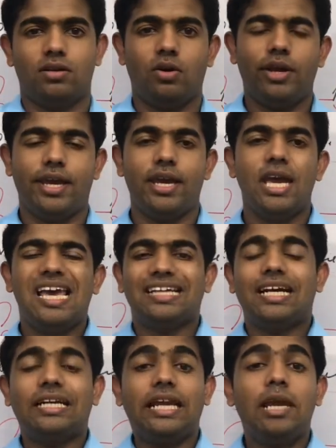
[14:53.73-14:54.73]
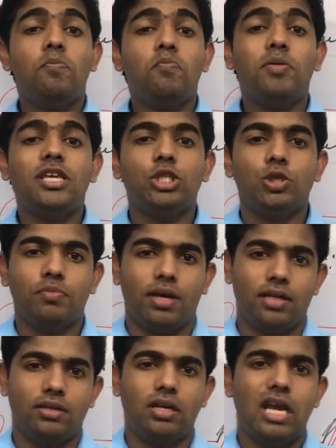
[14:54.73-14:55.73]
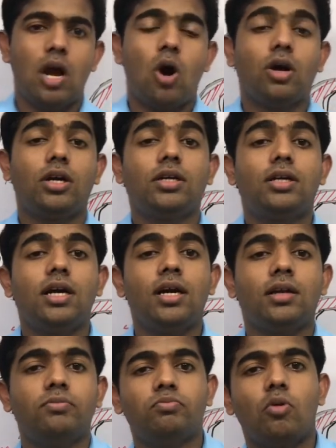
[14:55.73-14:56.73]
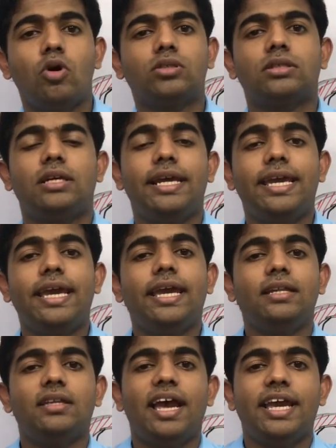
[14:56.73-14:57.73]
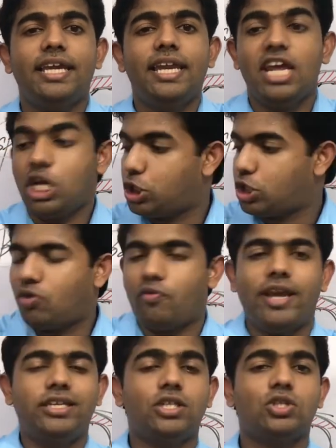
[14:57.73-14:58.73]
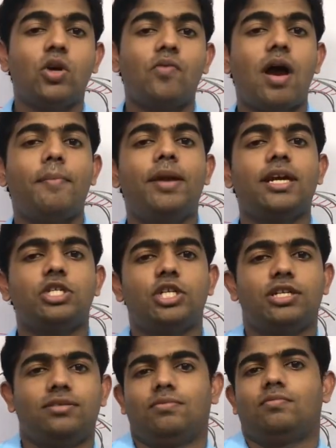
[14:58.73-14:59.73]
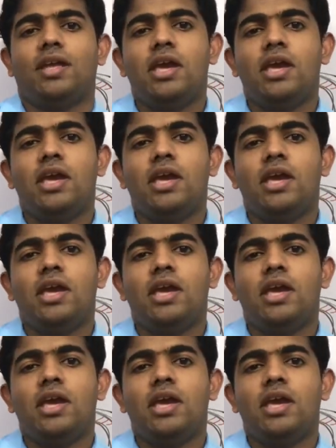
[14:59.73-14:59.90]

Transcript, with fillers: Okay, that impingement occur mostly in the initial ranges of abduction,